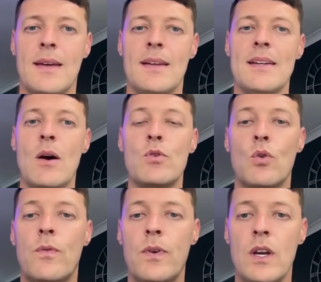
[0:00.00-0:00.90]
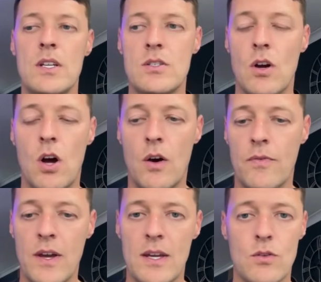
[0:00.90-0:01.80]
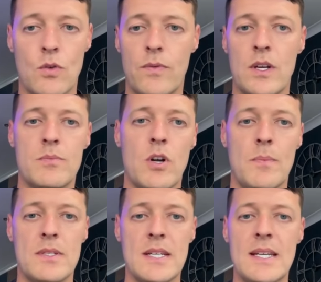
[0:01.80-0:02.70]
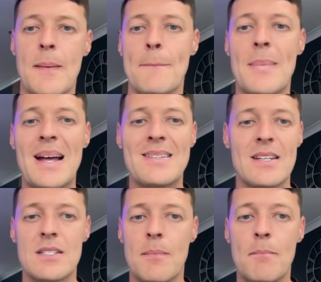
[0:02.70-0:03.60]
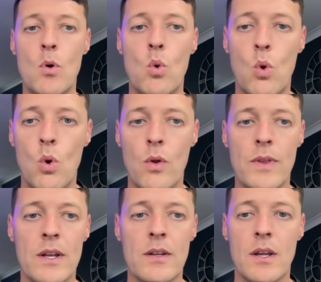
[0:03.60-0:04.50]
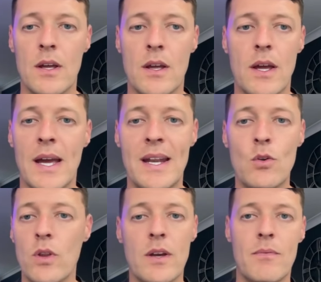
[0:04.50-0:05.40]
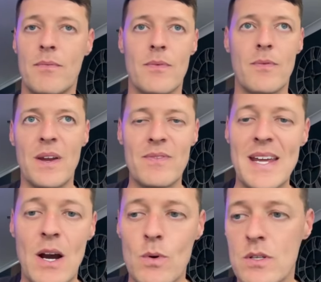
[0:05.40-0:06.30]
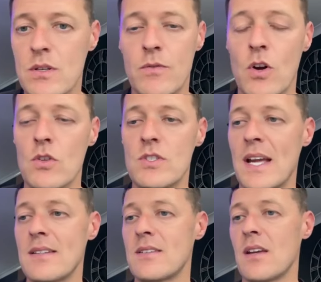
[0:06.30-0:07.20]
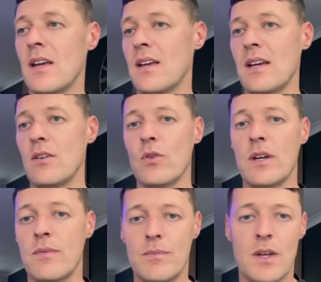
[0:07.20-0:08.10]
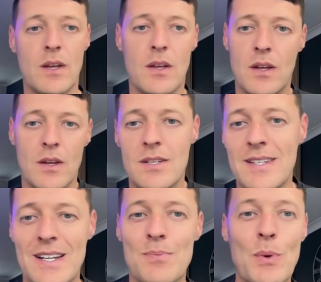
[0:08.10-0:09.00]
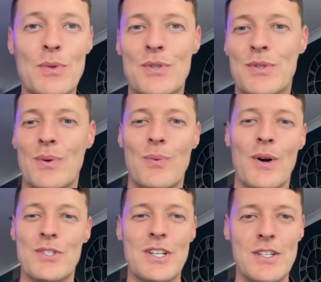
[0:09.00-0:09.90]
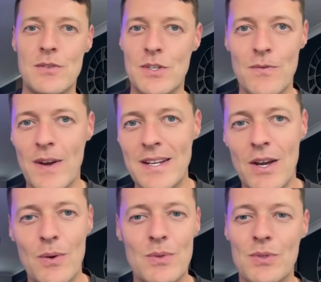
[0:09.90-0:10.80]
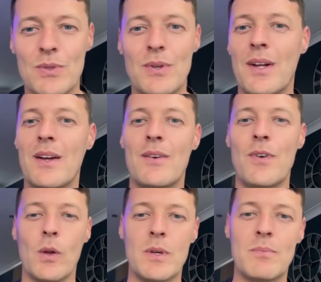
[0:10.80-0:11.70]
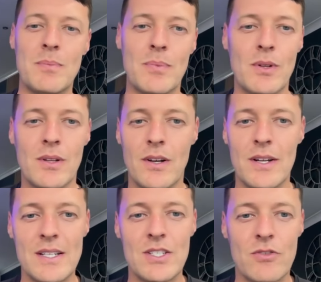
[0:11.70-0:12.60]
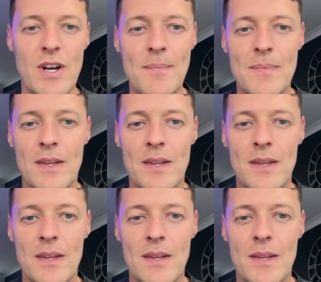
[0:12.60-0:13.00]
Now, your first offer, your first property matters more than another 50 hours of content, another 6 months watching YouTube videos or following people on Instagram.